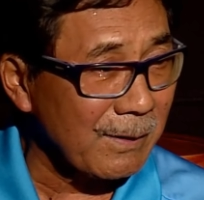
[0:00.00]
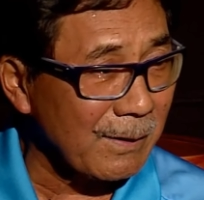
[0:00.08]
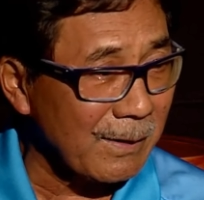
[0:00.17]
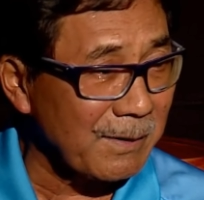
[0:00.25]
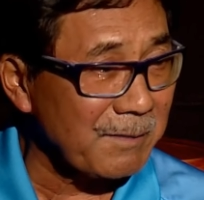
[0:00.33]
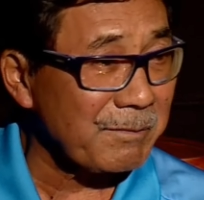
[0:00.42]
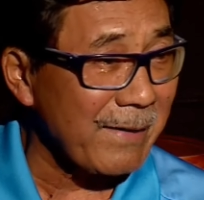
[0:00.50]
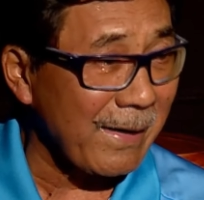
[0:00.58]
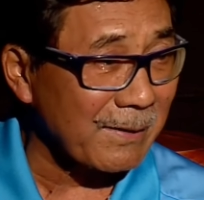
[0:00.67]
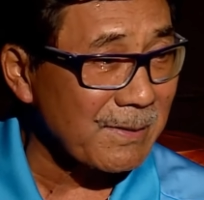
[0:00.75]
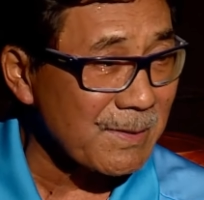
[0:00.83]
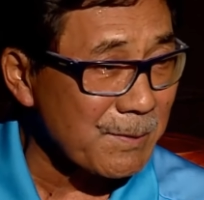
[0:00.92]
Let the
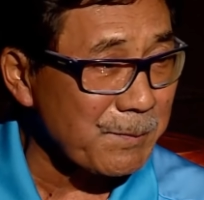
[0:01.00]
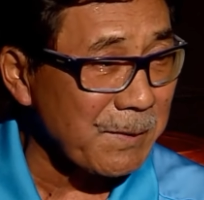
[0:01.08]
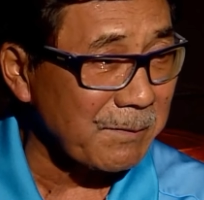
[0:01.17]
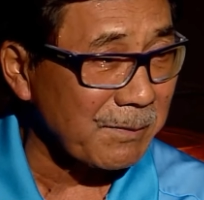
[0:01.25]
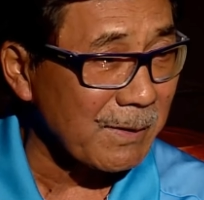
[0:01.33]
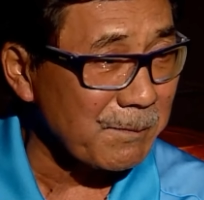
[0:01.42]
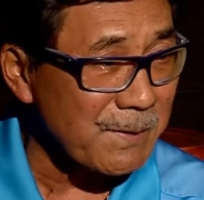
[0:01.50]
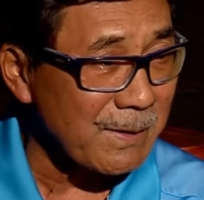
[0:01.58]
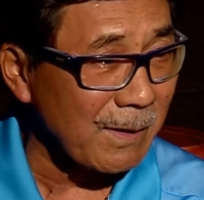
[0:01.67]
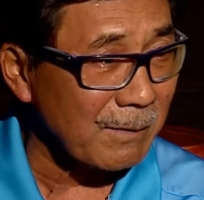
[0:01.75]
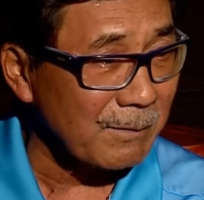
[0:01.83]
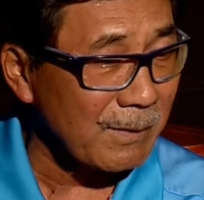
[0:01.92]
facts speak for
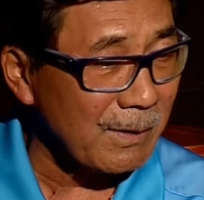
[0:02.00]
themselves.